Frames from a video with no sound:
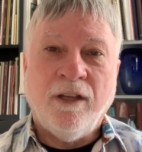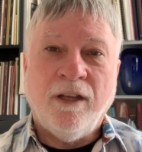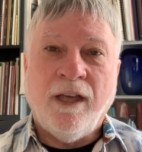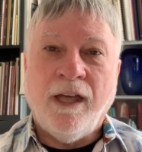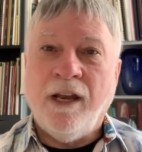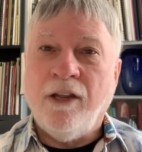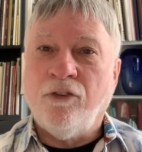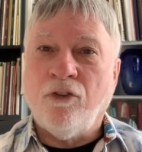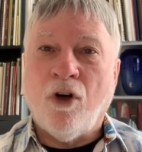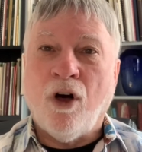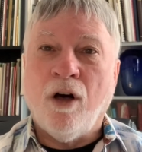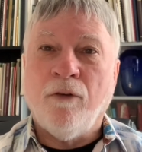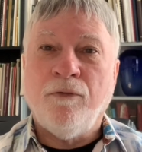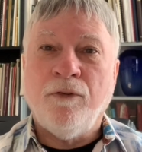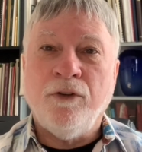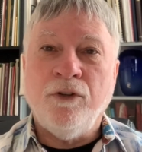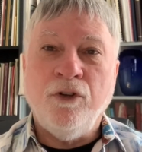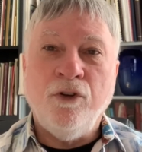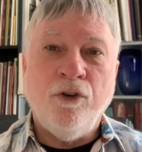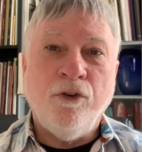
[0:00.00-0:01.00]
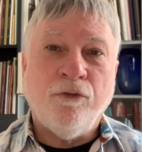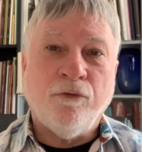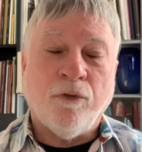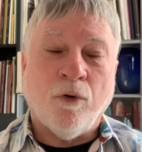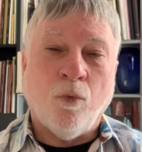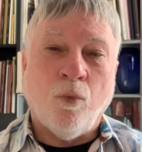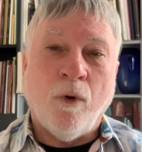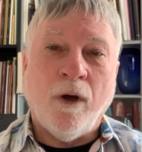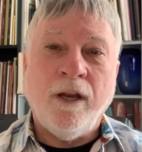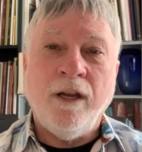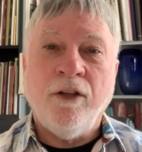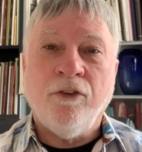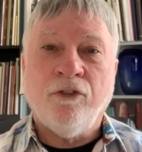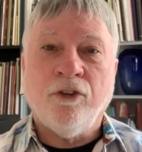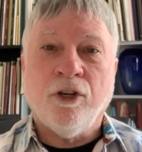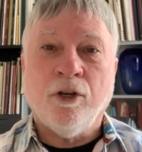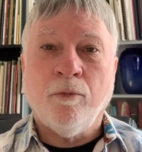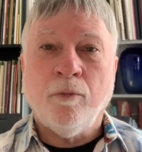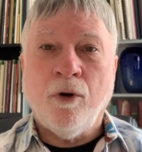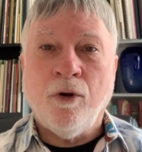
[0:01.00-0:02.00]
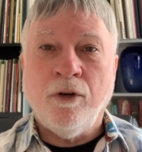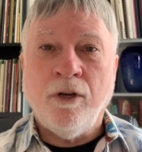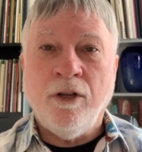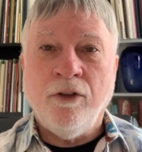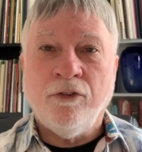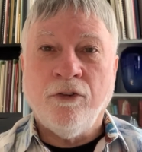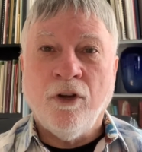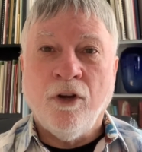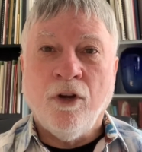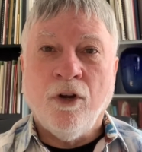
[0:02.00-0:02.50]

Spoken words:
and is often used for wedding ceremonies